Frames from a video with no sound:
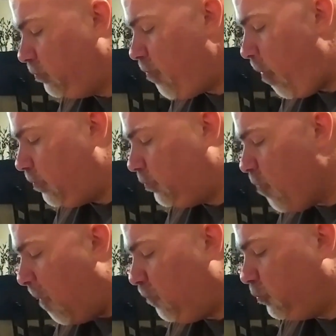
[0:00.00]
here, the
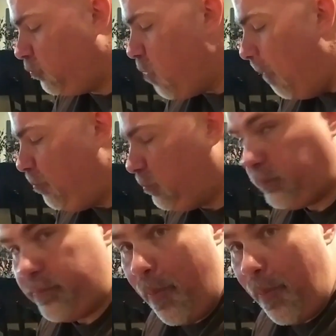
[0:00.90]
concept
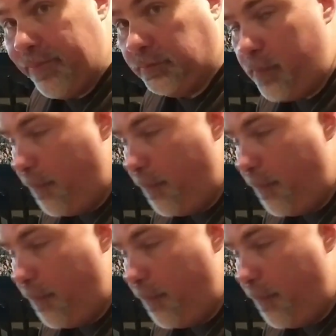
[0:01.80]
of what I'm doing